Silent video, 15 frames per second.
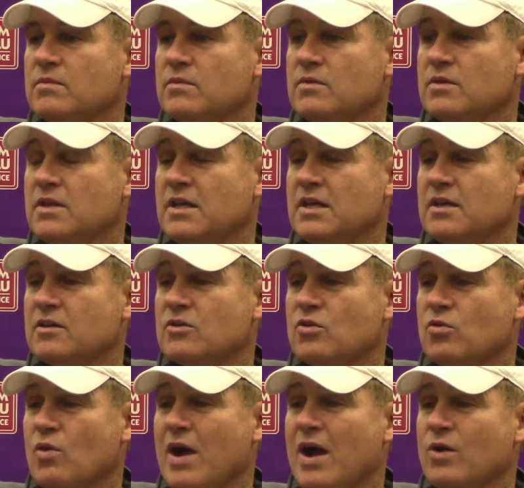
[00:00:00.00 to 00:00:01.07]
the
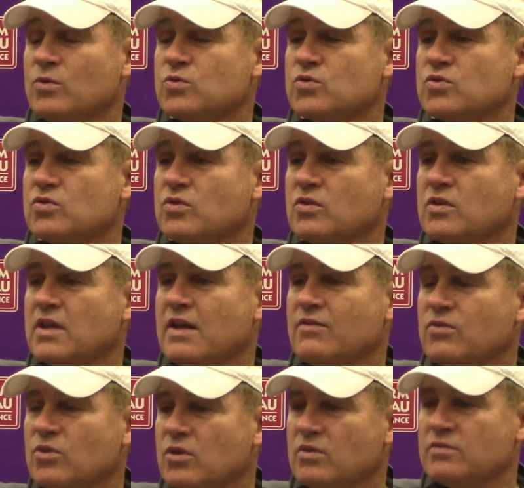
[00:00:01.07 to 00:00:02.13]
crowd's
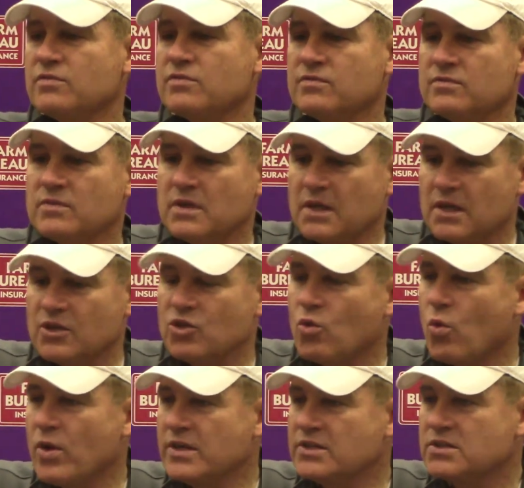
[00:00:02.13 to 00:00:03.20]
level of uh,
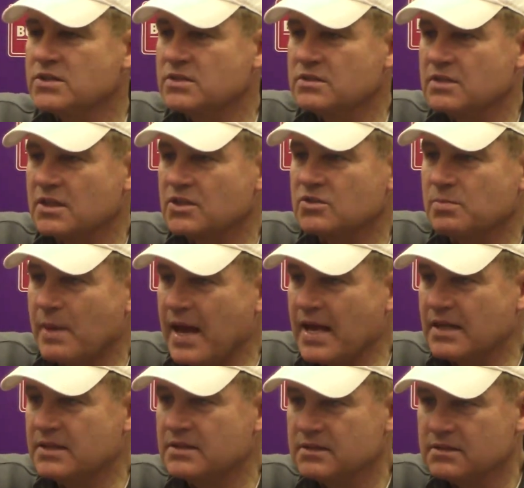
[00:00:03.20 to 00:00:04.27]
noise that's
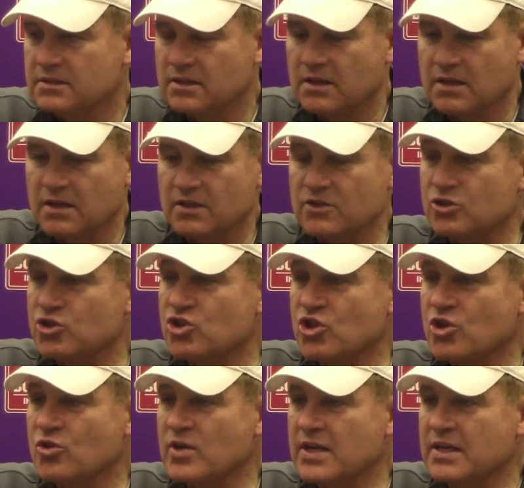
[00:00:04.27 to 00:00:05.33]
made, uh, the
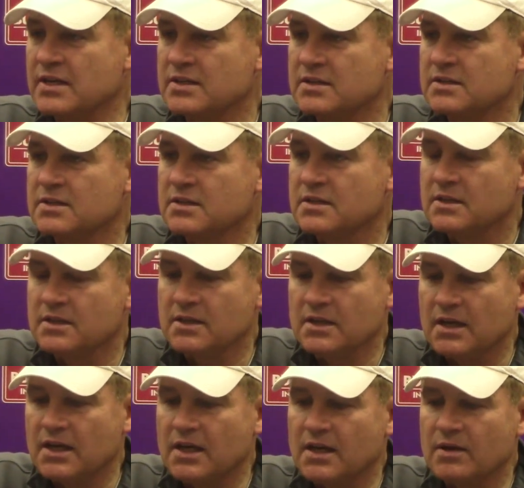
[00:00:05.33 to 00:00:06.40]
cheering,
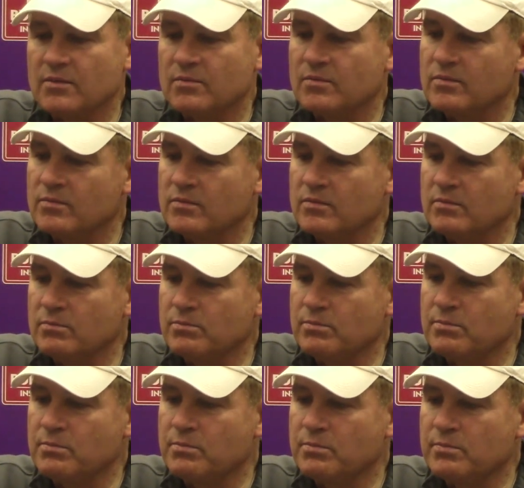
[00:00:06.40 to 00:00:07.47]
um,
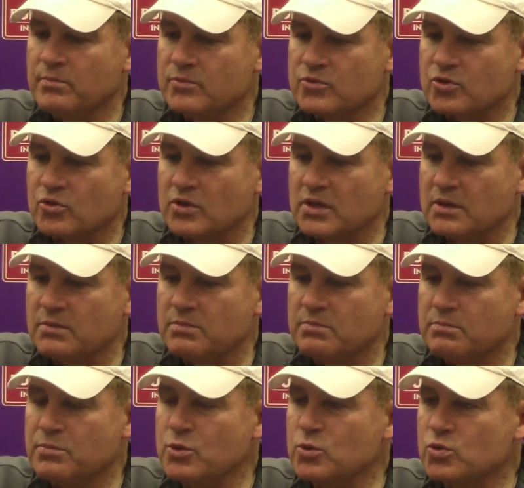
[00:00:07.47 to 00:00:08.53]
certainly
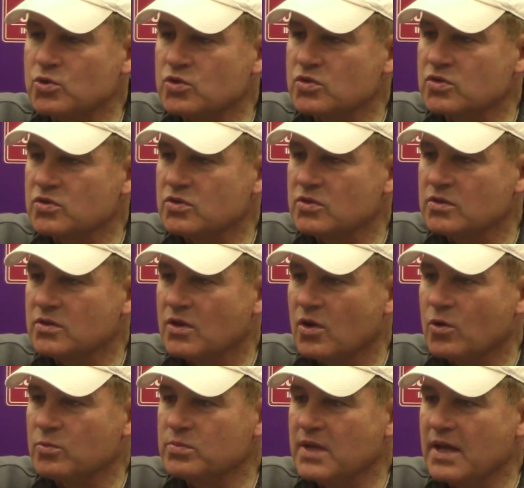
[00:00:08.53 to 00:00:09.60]
boosts the
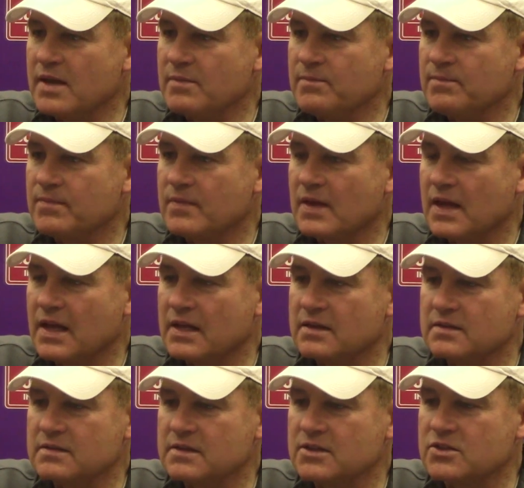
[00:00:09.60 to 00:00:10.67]
home team
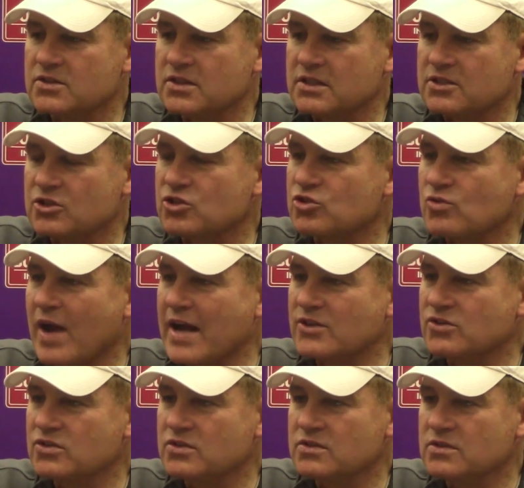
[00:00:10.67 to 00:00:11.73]
and is a
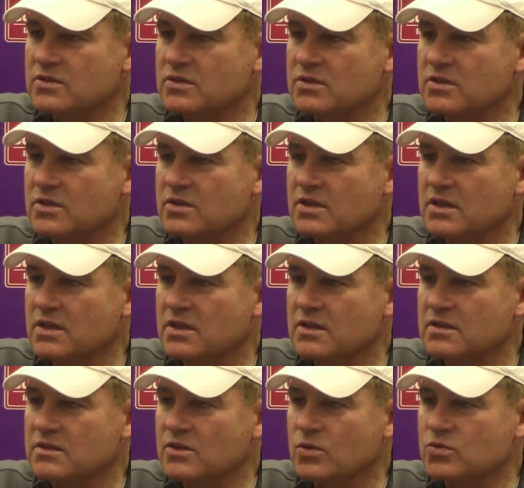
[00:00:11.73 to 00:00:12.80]
distraction to the
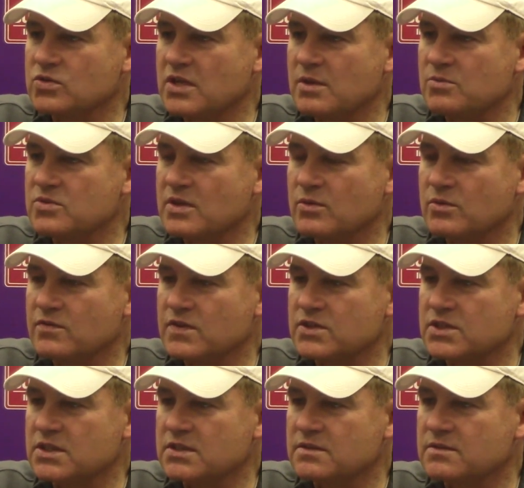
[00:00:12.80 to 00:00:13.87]
those teams that would
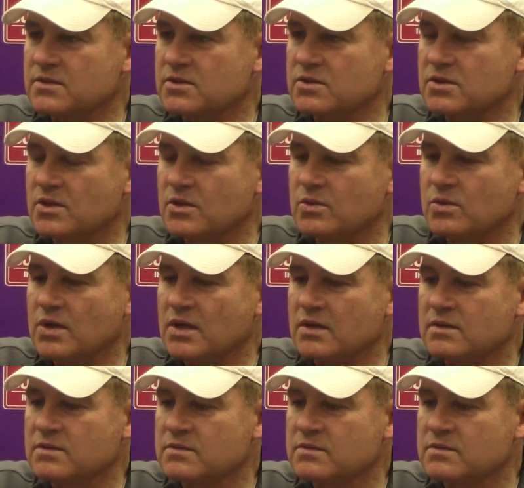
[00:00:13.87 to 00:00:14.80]
visit. So, uh,